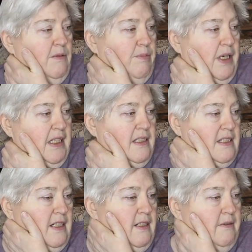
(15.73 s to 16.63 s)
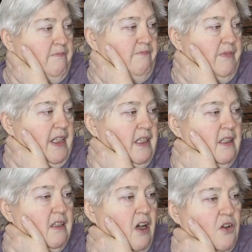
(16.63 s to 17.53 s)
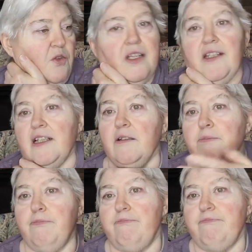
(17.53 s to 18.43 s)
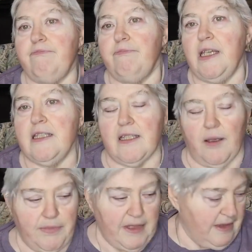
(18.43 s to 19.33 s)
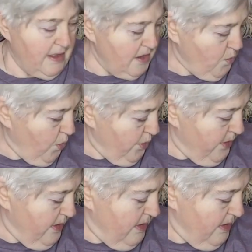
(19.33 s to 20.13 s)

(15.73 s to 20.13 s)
but um, in the long run, it'll be something that's worth